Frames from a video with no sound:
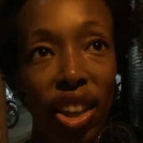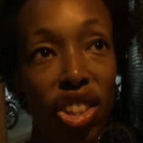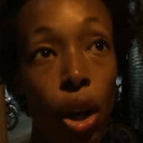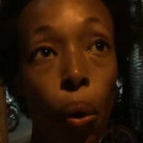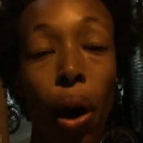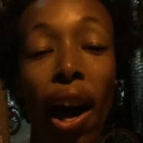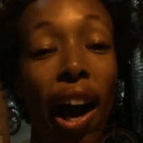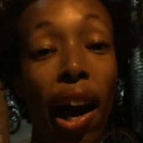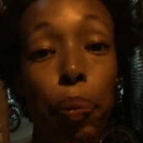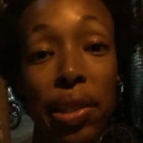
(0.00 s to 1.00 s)
So
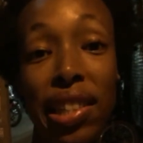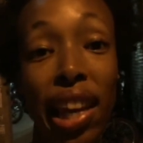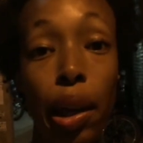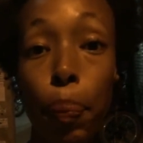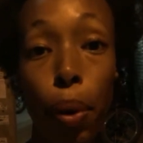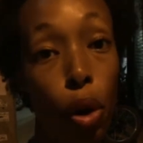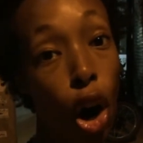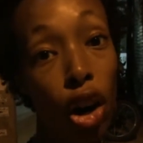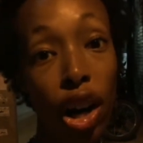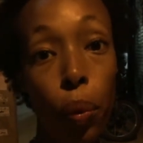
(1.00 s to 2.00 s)
I've been staying in
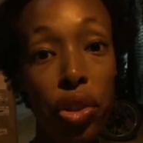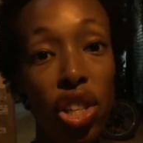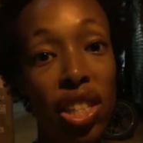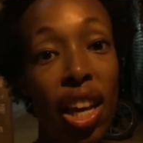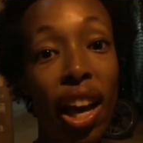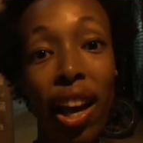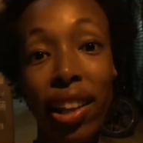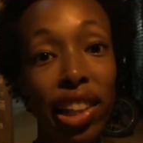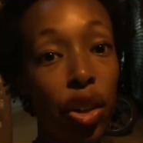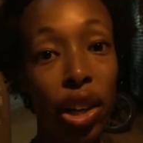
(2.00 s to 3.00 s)
Pokhara, which is
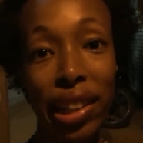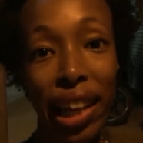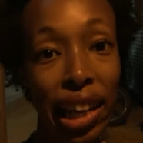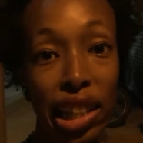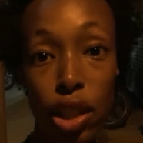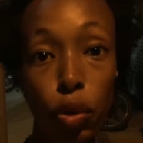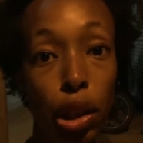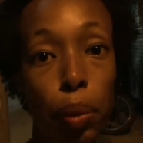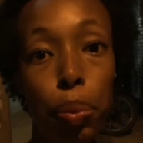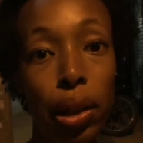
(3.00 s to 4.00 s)
near a lake. It's a
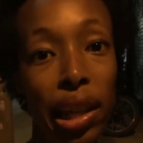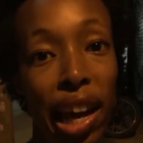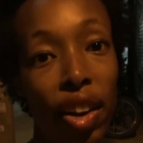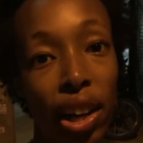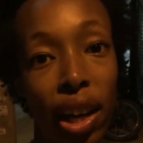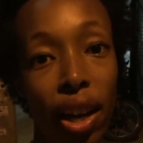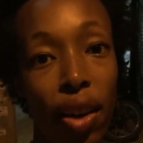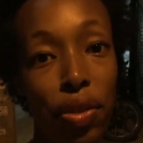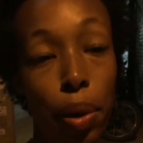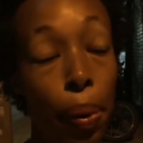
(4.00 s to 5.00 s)
really pretty area
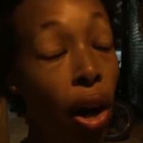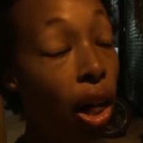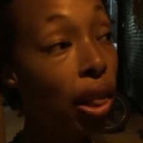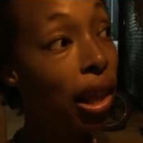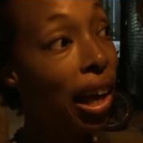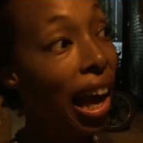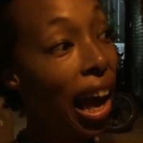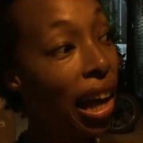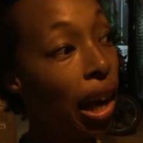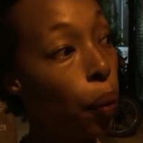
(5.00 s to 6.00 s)
of Nepal.
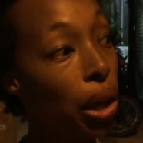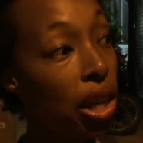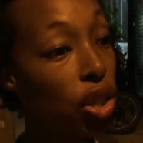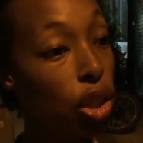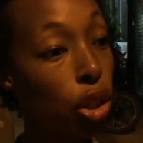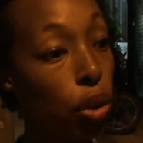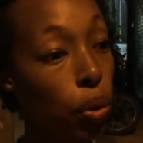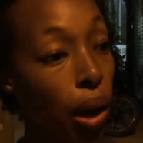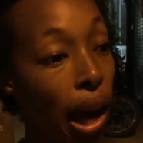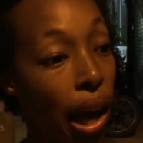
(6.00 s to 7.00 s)
And I was
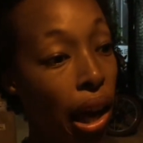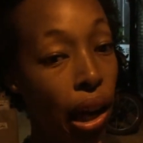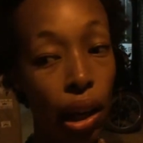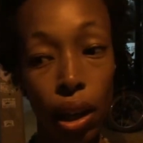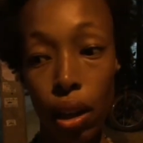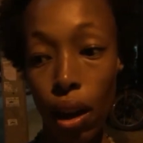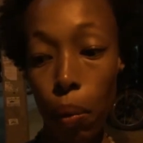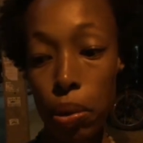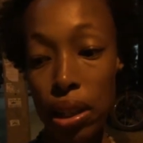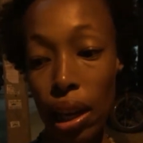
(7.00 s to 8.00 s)
staying
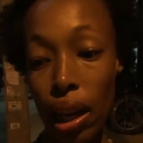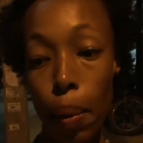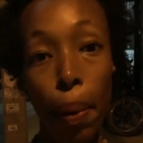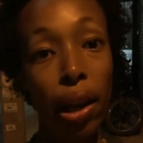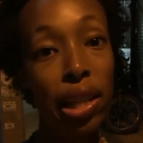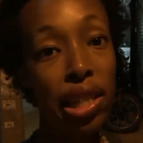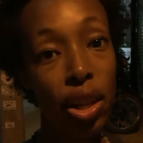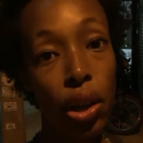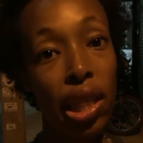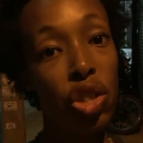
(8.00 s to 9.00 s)
at a
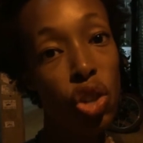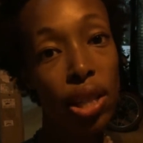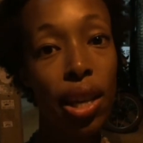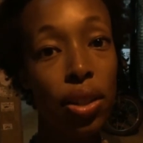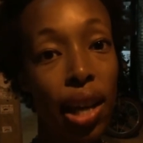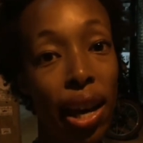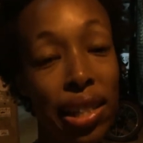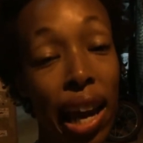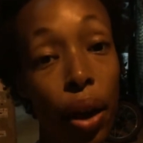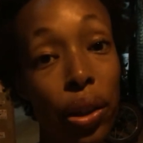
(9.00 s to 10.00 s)
monastery that's just outside
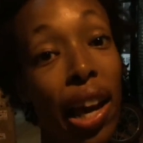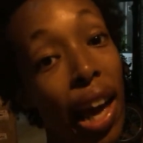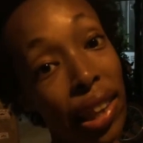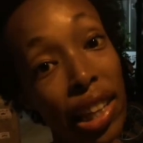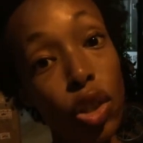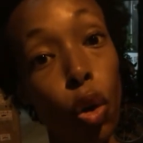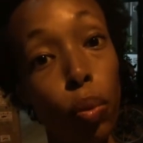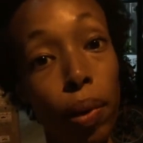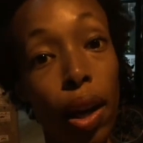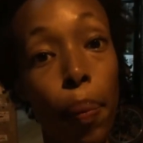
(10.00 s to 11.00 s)
town, and they told
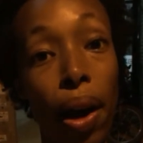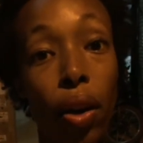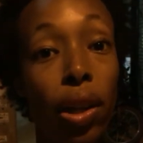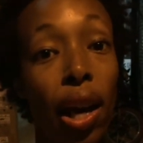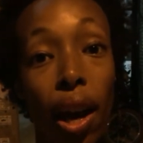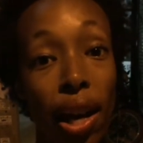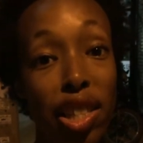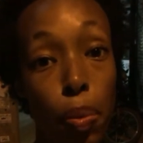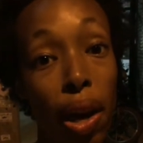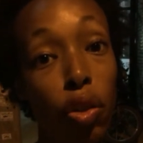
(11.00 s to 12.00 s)
me about a
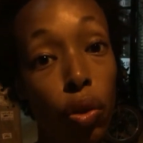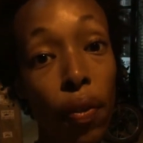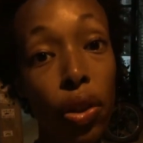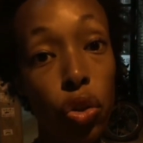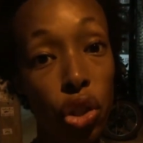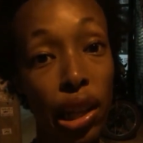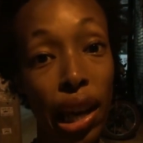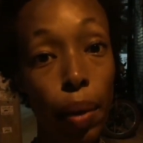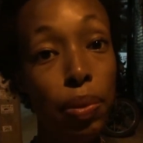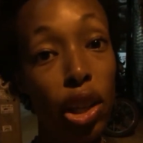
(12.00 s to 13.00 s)
Tibetan refugee
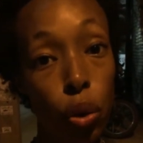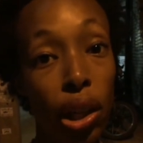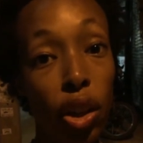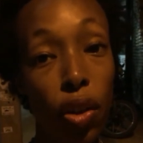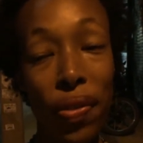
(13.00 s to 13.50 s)
camp that you can go